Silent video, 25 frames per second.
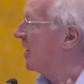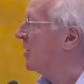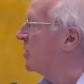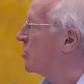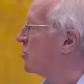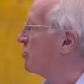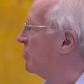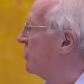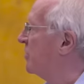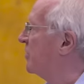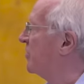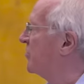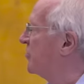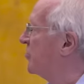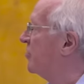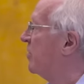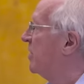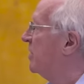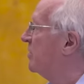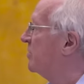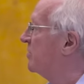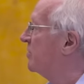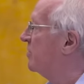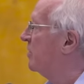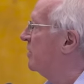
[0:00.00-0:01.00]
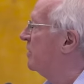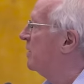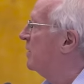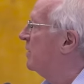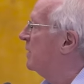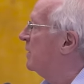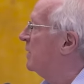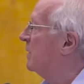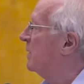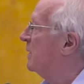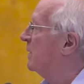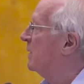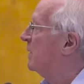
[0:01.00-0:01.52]
danger in the streets.
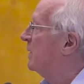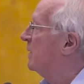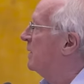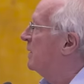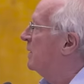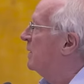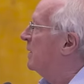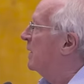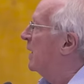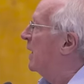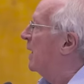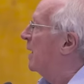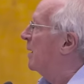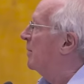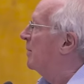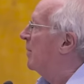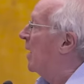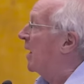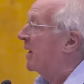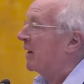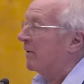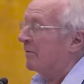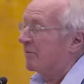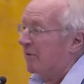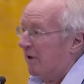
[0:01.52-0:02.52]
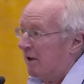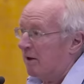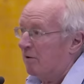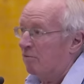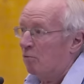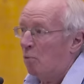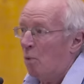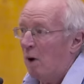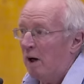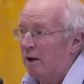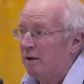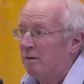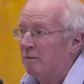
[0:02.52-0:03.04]
I can think
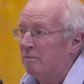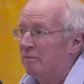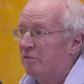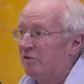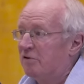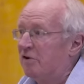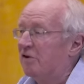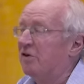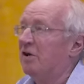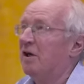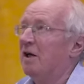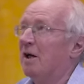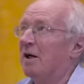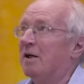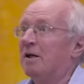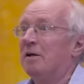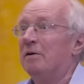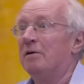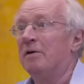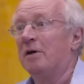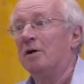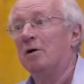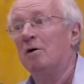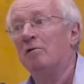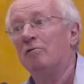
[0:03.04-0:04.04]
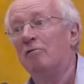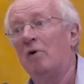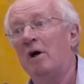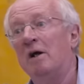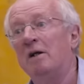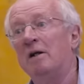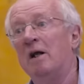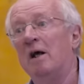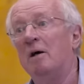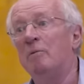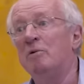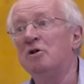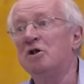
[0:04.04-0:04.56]
of one city I can think of right
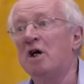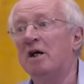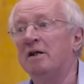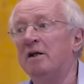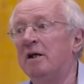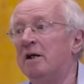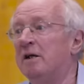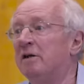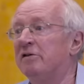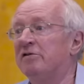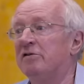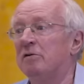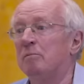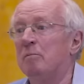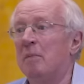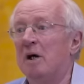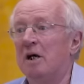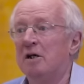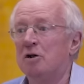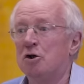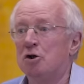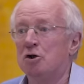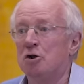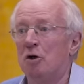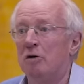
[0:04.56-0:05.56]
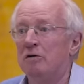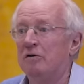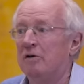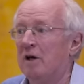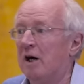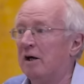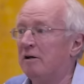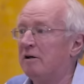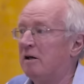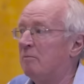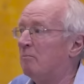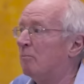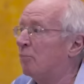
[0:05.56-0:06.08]
now which had an innocent man shot
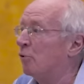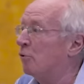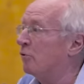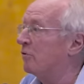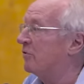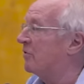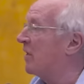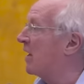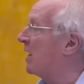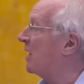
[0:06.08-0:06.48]
down in broad